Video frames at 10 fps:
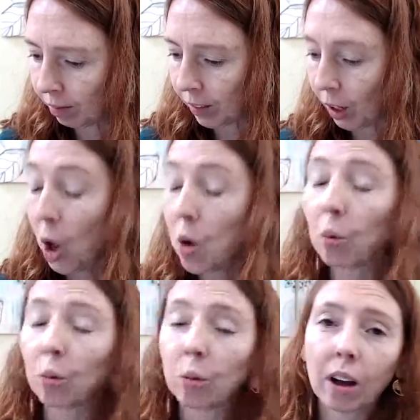
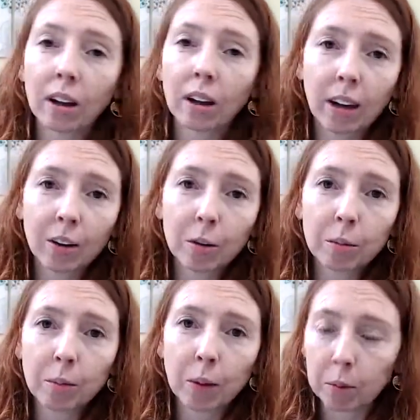Oh, I
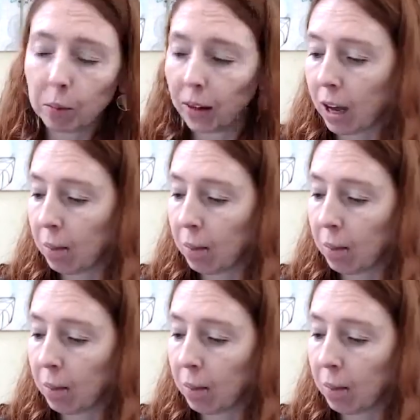remember what came